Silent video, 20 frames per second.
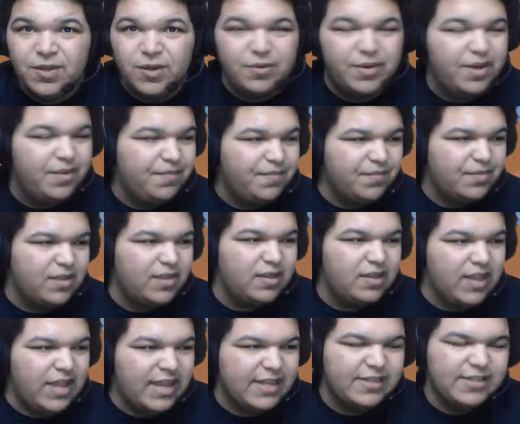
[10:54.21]
Or, well, the
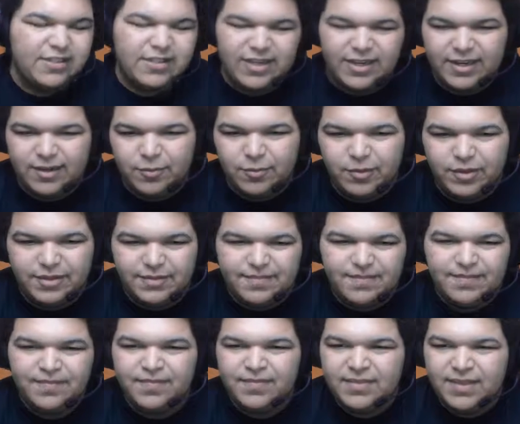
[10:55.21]
lens, like, what
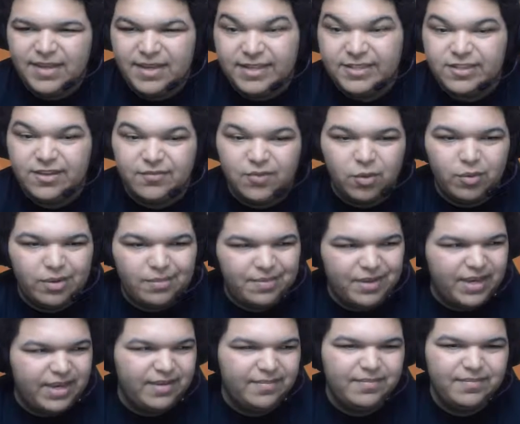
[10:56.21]
is of the
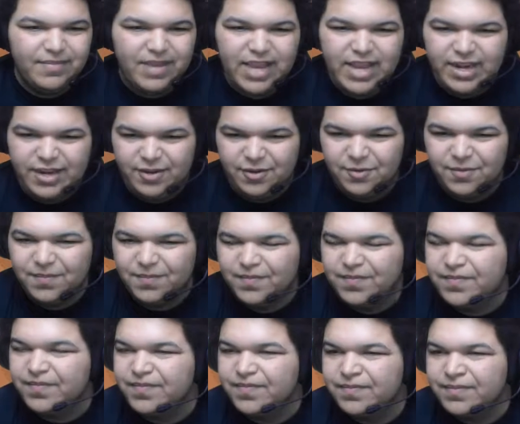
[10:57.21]
webcam. Anywho,
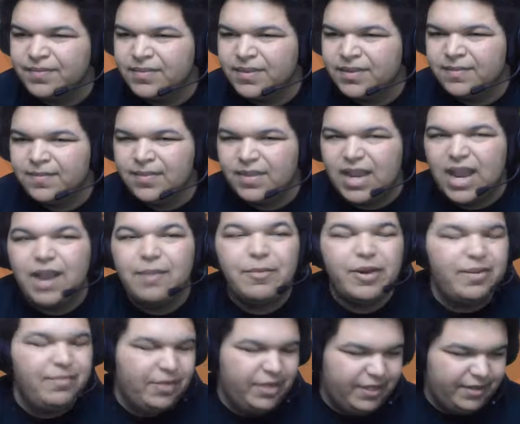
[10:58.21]

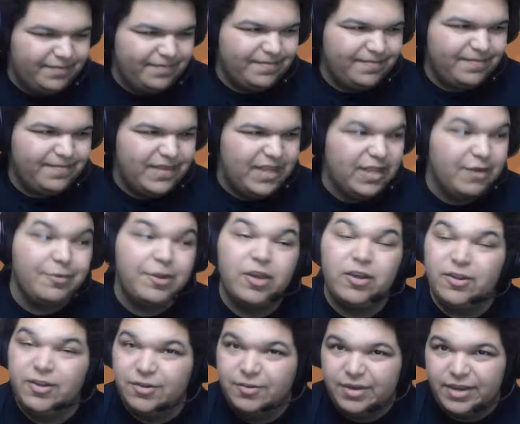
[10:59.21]
I'm rambling, and
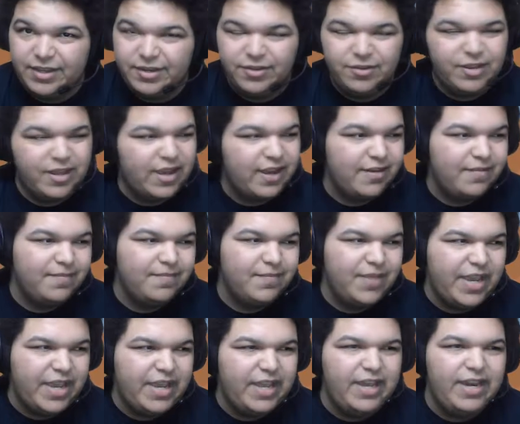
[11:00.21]
we all know I do that,
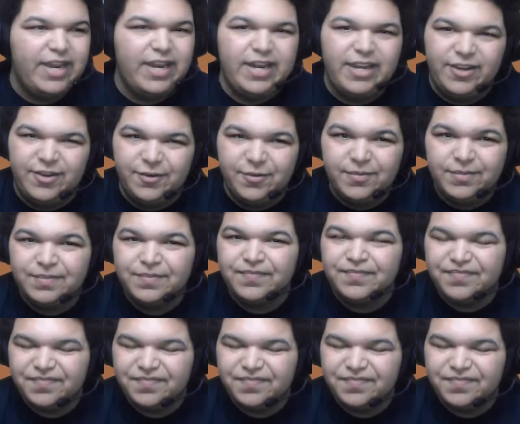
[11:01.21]
and anywho,